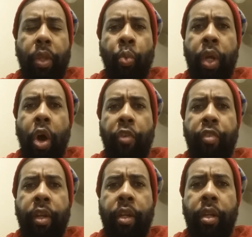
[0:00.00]
We
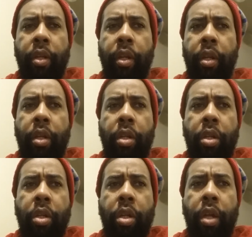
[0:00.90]
often
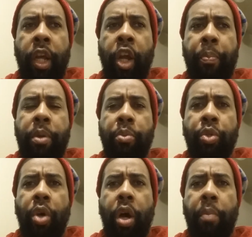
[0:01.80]
hear people
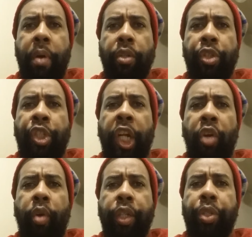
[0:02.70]
talk about
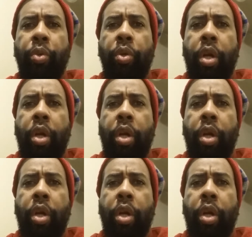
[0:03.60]
generational